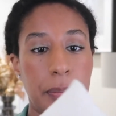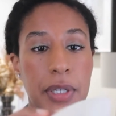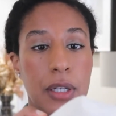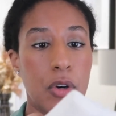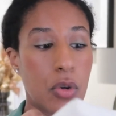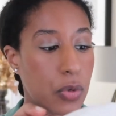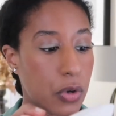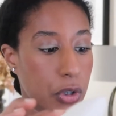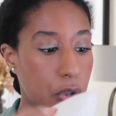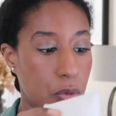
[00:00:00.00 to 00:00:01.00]
pillow
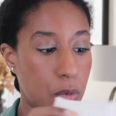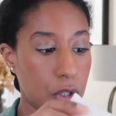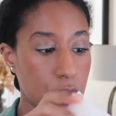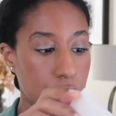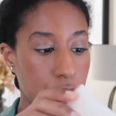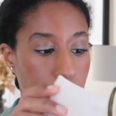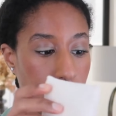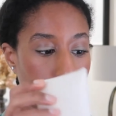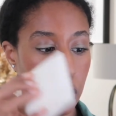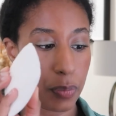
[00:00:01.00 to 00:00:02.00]
for your watch
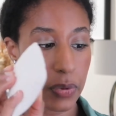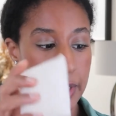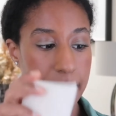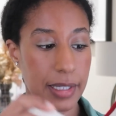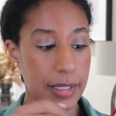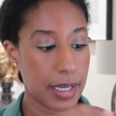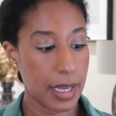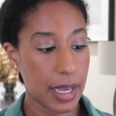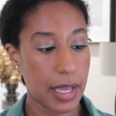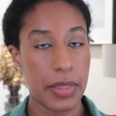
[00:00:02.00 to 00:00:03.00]
or your bracelet,
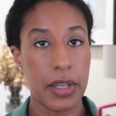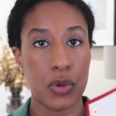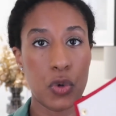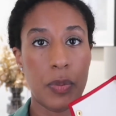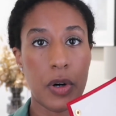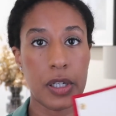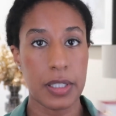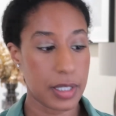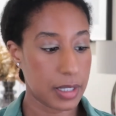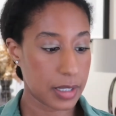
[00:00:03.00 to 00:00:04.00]
and then two
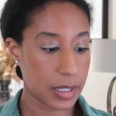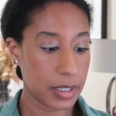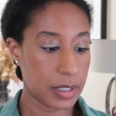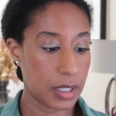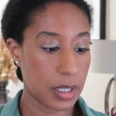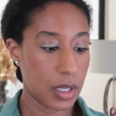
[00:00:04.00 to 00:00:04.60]
pockets inside.